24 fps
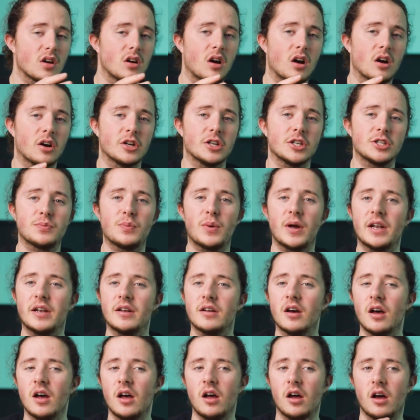I'm going to
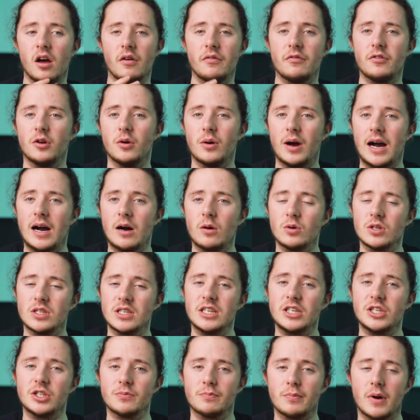spend a few hours
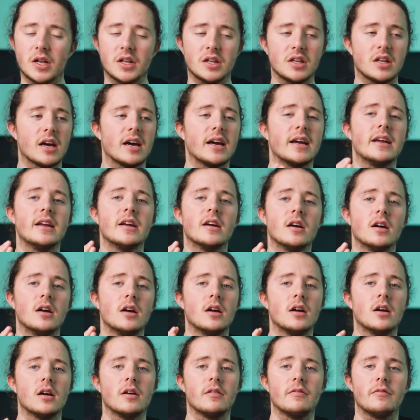each Monday
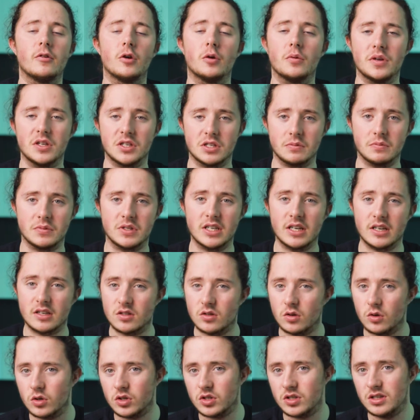filming some
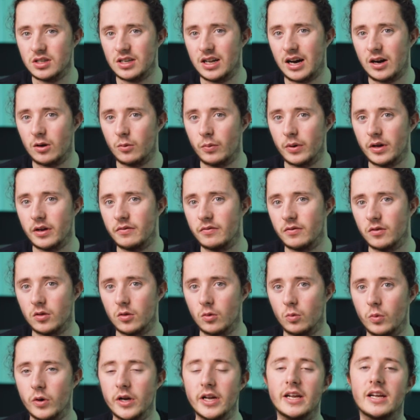TikToks, and that'll be for the
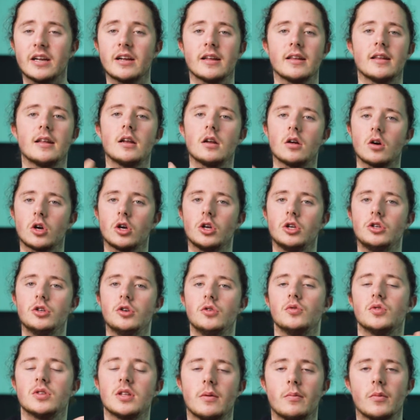week, and then I can
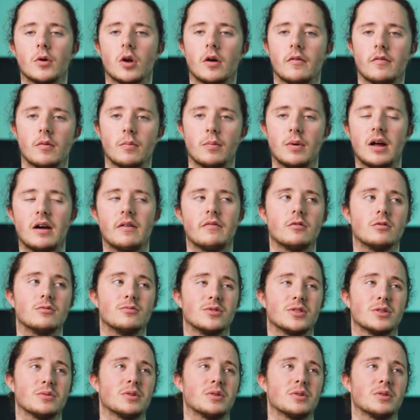use them on other platforms.